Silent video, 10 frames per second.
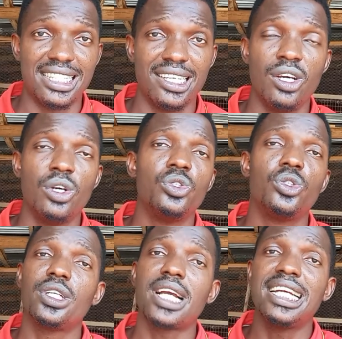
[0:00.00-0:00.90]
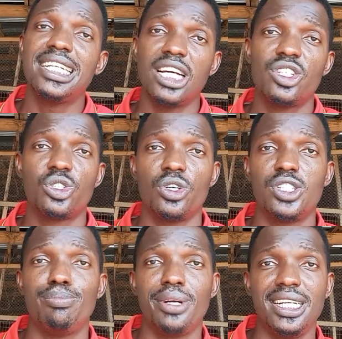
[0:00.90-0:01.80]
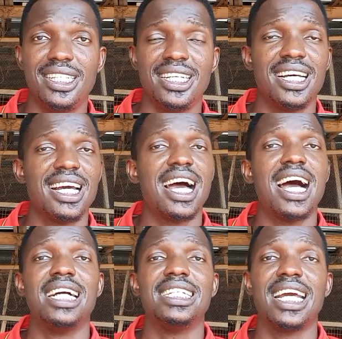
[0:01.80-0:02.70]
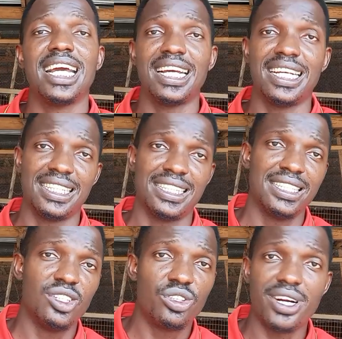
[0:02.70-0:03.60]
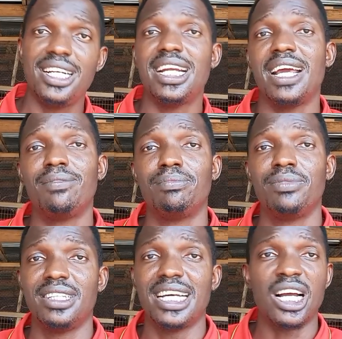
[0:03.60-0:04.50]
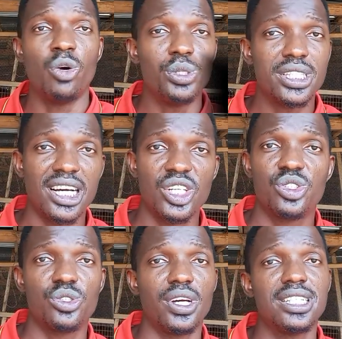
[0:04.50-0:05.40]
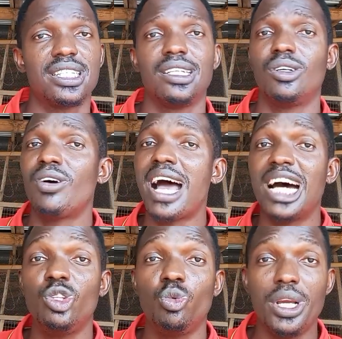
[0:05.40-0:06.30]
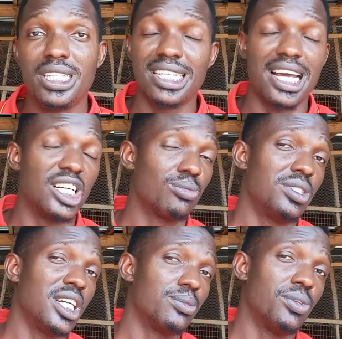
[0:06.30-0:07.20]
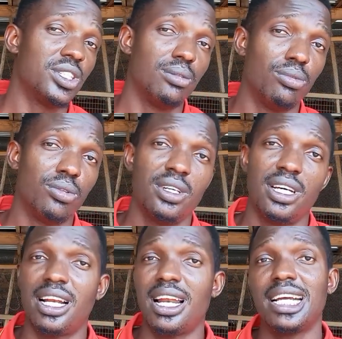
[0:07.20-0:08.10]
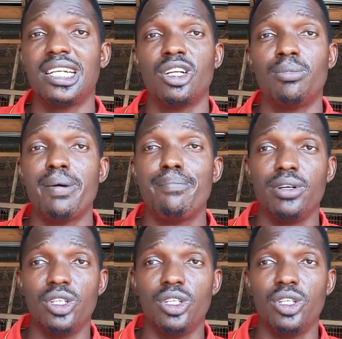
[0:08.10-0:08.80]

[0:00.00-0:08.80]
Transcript: that. So you can get such breed and train them They can withstand stress. They don't add weight as much as possible, like the normal